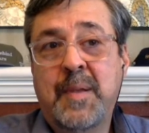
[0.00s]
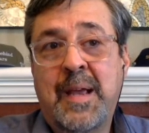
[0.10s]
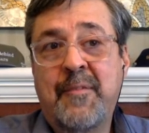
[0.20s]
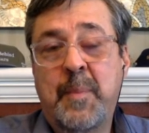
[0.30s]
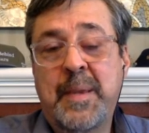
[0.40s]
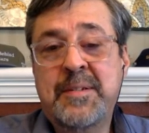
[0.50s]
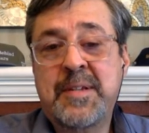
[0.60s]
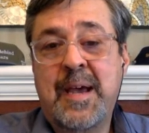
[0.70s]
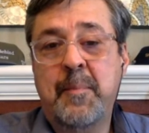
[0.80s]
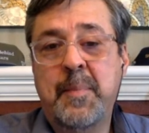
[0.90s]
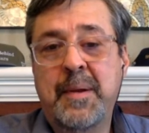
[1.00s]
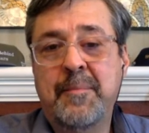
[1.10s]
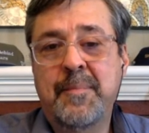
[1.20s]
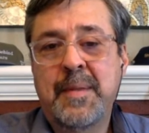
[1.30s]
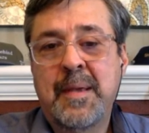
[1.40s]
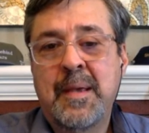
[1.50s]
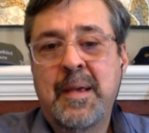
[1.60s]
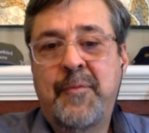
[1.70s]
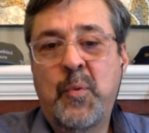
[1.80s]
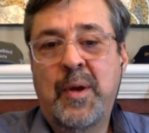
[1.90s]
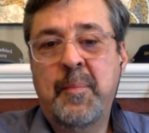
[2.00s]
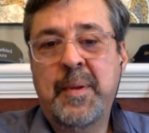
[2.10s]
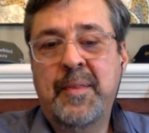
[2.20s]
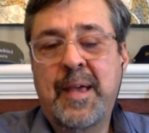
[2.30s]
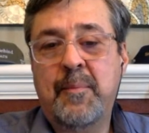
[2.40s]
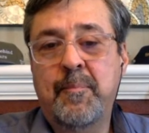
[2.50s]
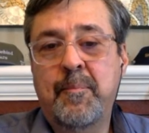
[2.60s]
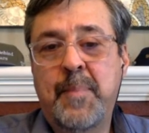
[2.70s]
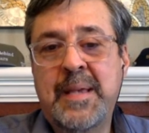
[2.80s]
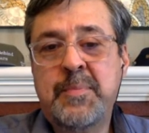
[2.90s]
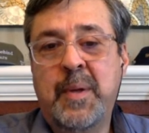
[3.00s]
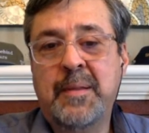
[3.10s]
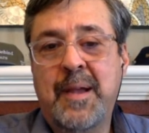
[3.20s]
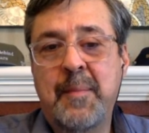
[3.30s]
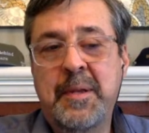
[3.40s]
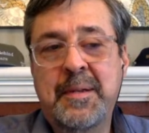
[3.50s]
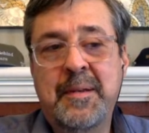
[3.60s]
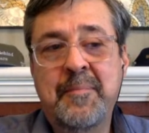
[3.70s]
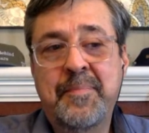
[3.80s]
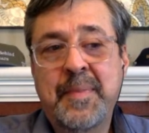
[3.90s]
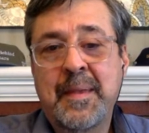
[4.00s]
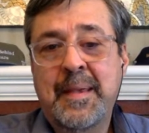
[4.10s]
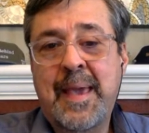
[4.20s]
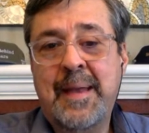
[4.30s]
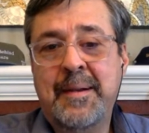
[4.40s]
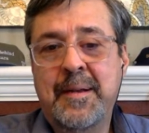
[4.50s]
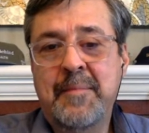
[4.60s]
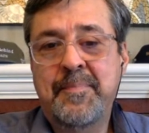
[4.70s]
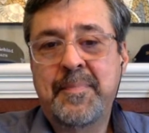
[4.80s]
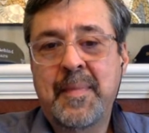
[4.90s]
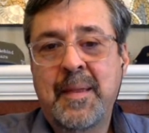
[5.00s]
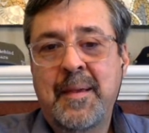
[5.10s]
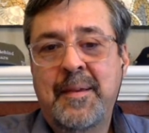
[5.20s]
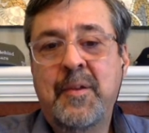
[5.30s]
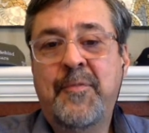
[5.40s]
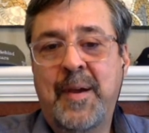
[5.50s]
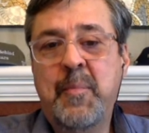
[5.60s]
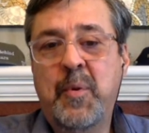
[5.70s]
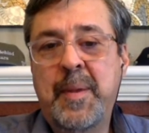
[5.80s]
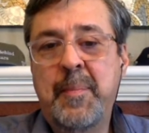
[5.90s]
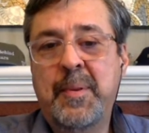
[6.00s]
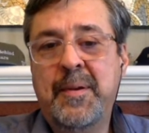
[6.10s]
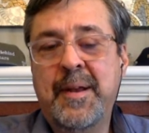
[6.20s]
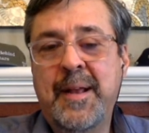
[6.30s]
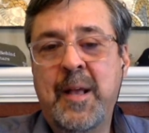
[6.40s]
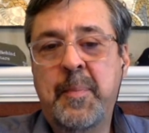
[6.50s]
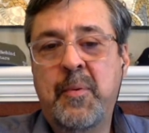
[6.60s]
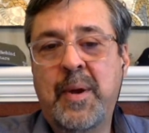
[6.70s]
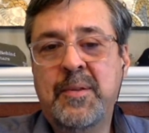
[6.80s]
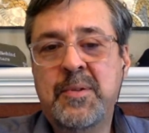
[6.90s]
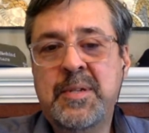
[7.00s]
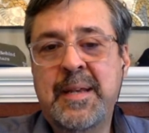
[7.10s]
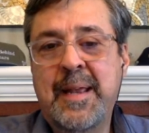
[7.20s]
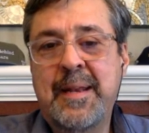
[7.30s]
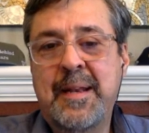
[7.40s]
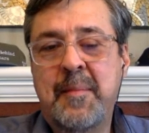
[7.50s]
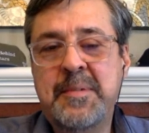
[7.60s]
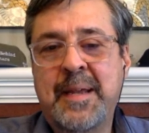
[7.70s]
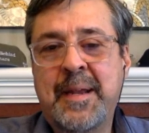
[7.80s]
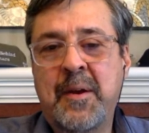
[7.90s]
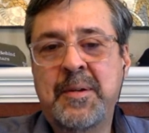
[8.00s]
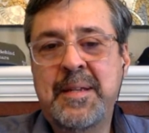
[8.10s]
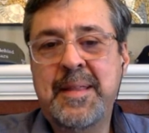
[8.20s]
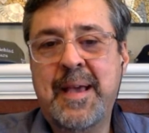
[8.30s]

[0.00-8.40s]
a big step. But if you want to build that baseball diamond in Canada, you'll find more people that are going to help you write those Canadian names. I can guarantee